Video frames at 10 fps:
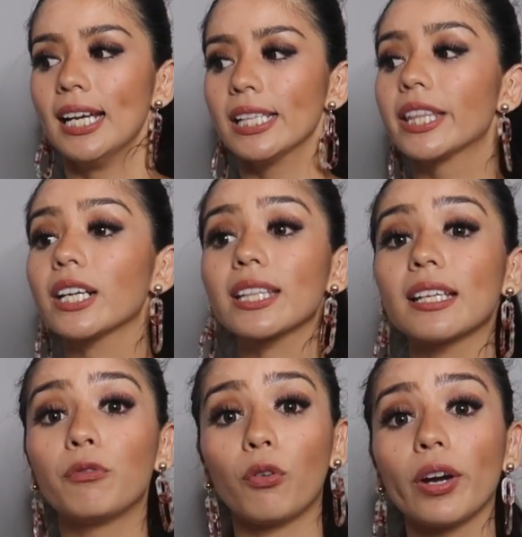they're
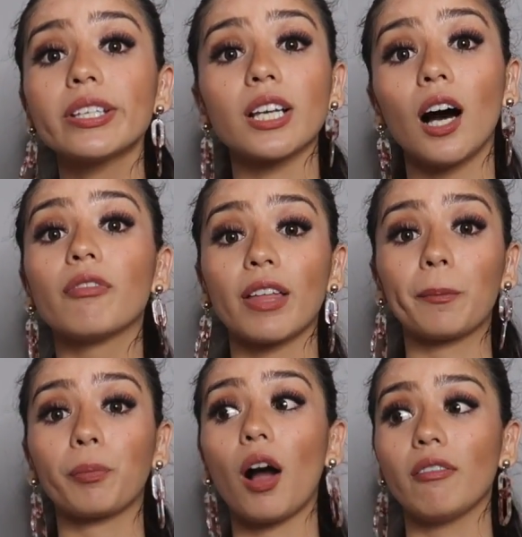the voice of
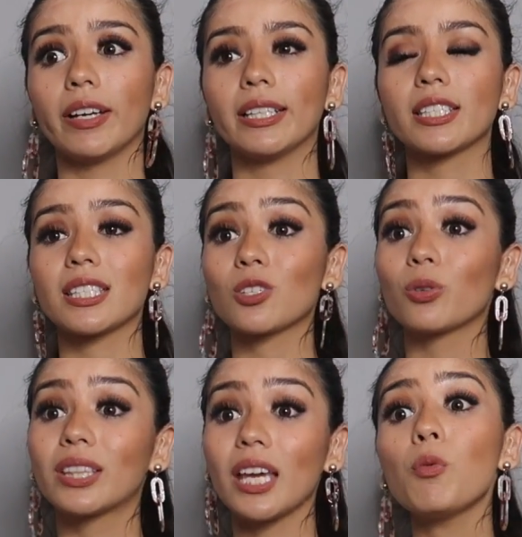that province. So
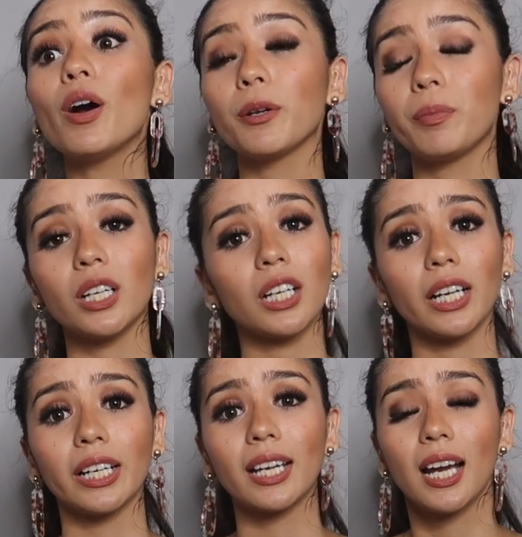they want to be
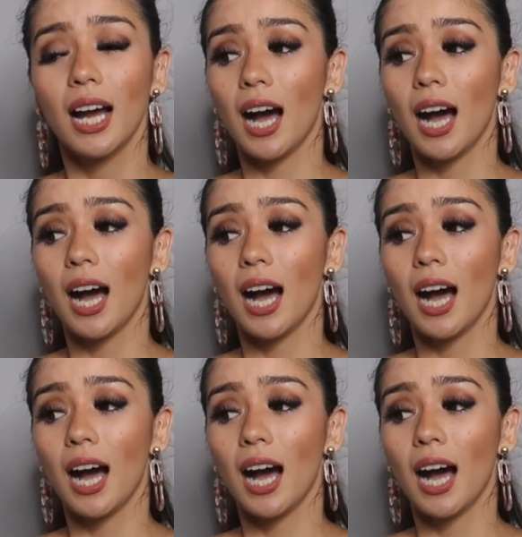heard.